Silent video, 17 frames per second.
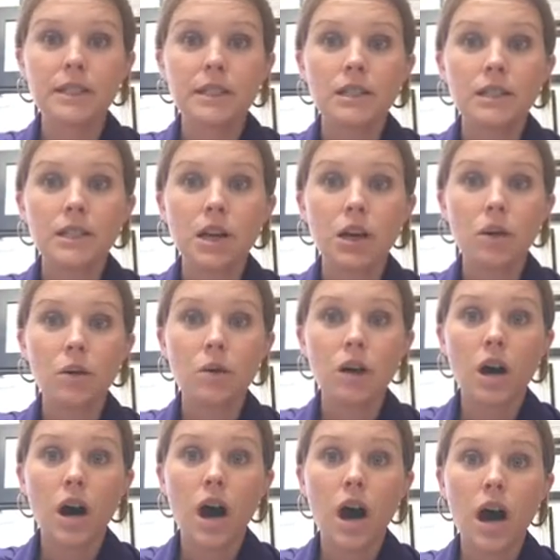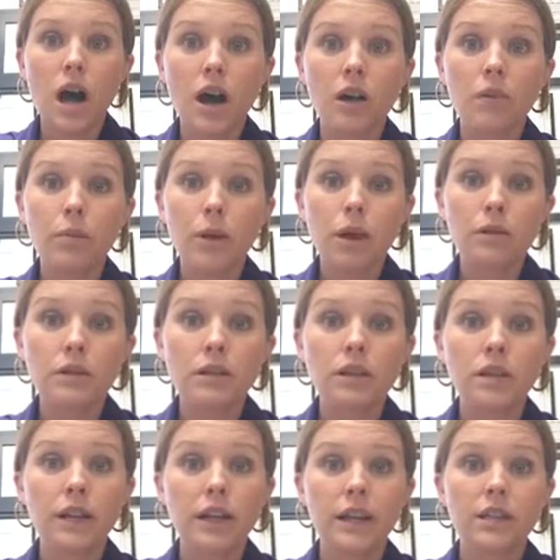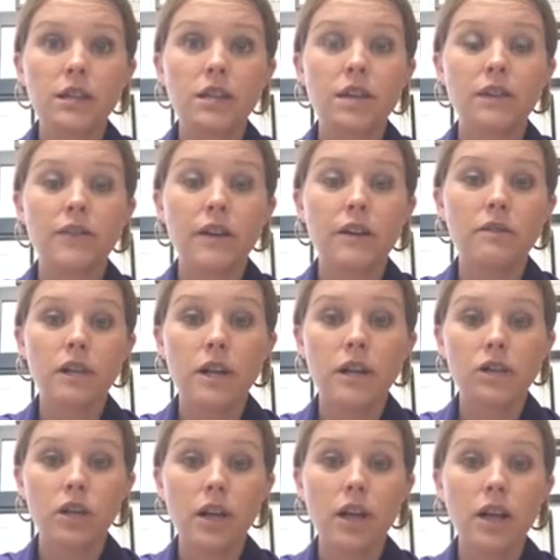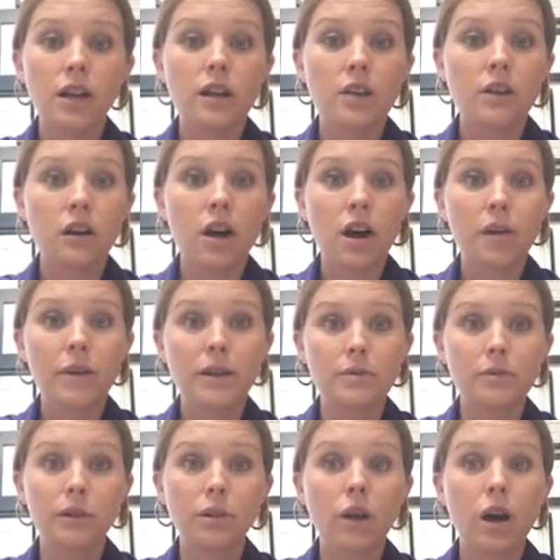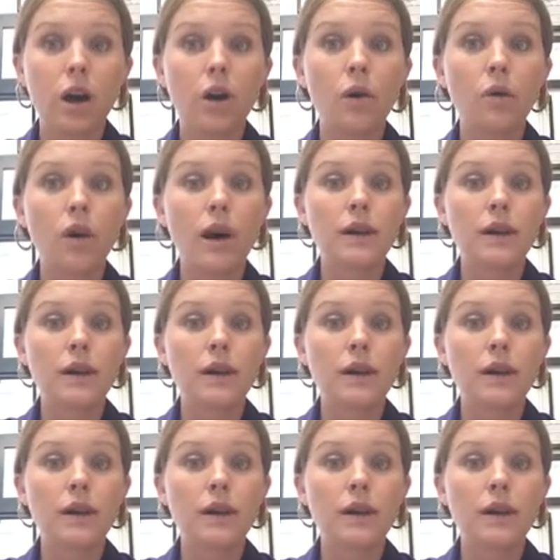So I'll post a link to their foundation in the comments below,